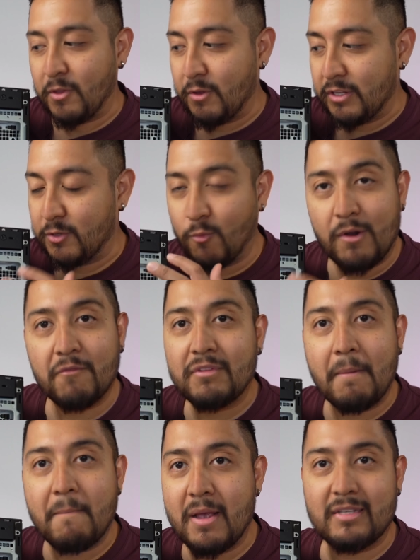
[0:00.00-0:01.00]
It's one of the
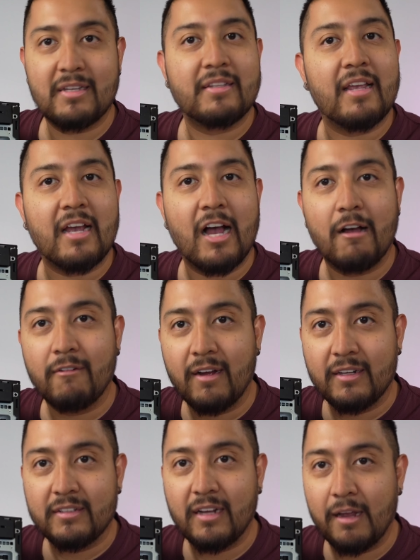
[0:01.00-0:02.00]
best that they have,
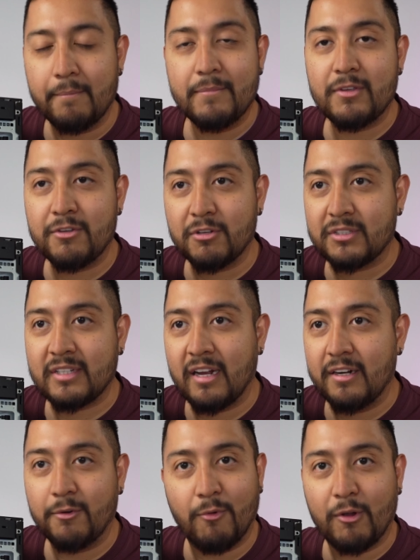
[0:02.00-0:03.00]
and I just
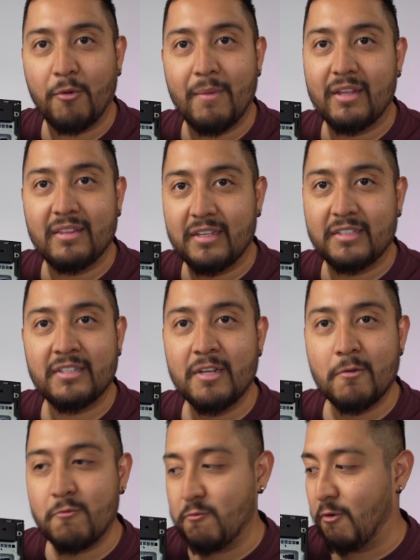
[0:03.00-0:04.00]
can't recommend this
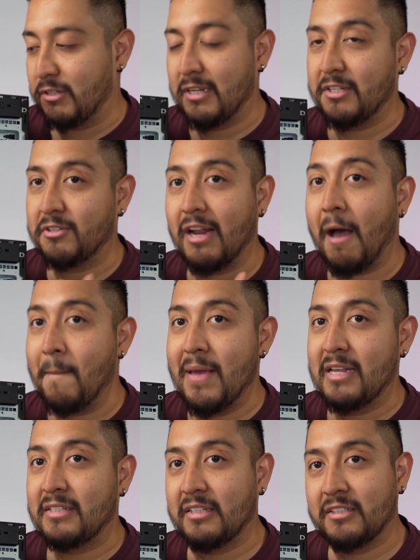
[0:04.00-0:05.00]
workstation.
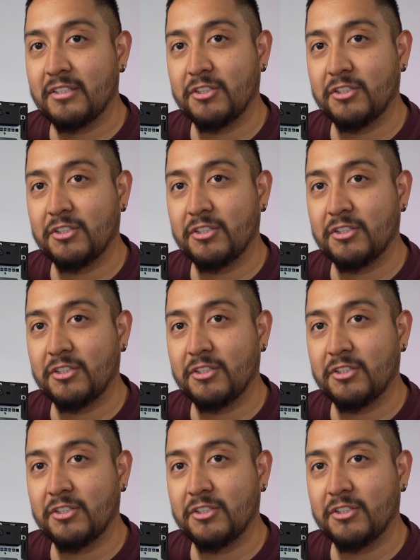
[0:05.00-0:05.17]
Amazing.